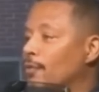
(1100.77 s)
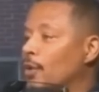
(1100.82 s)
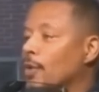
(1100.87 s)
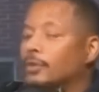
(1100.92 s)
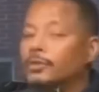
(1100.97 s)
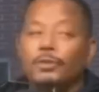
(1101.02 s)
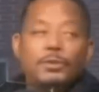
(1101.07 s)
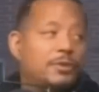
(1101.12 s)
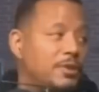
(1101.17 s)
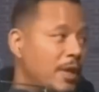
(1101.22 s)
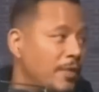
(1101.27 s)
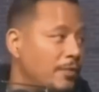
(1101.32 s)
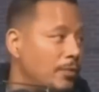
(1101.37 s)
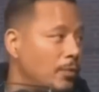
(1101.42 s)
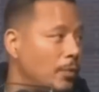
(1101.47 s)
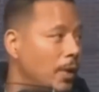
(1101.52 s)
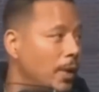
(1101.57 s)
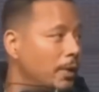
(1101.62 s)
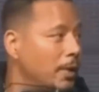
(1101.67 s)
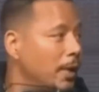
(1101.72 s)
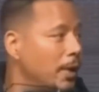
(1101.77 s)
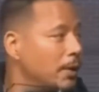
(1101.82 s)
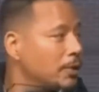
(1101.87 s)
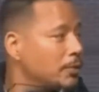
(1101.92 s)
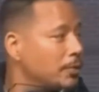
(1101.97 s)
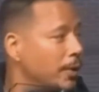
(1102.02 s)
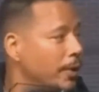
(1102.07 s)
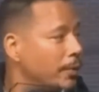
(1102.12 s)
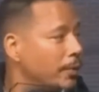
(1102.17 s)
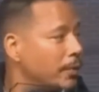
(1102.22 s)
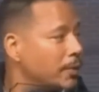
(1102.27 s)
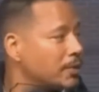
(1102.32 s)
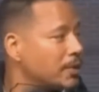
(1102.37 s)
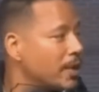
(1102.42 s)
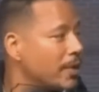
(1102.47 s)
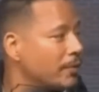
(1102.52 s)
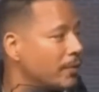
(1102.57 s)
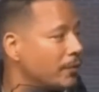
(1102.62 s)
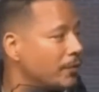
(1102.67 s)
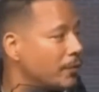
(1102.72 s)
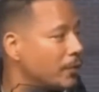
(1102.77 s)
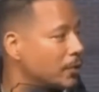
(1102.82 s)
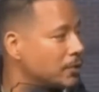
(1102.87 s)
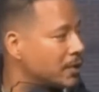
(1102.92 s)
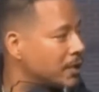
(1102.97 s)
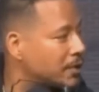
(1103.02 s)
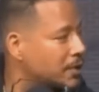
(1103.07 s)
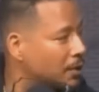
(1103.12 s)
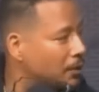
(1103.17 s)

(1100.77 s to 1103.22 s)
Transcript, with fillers: 4271, 2174,